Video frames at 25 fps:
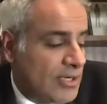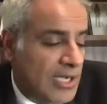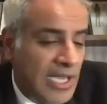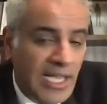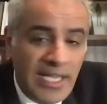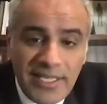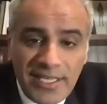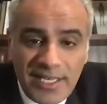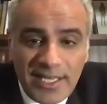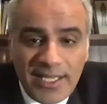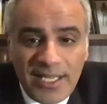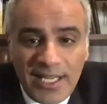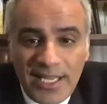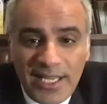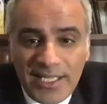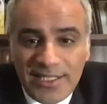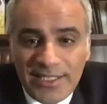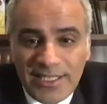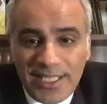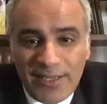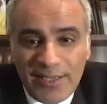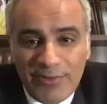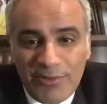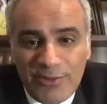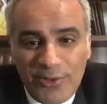agriculture,
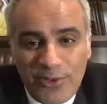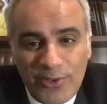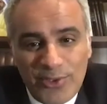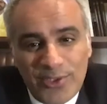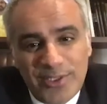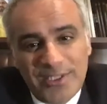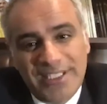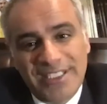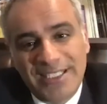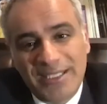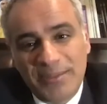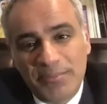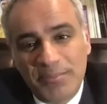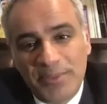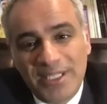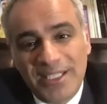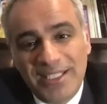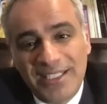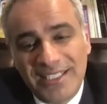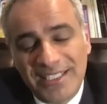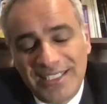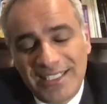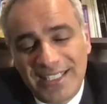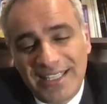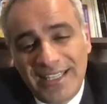of course, is a
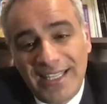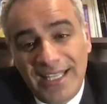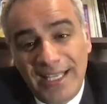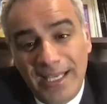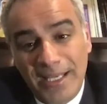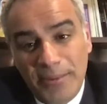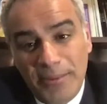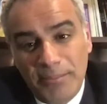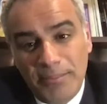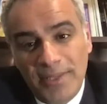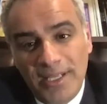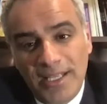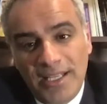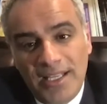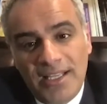big theme,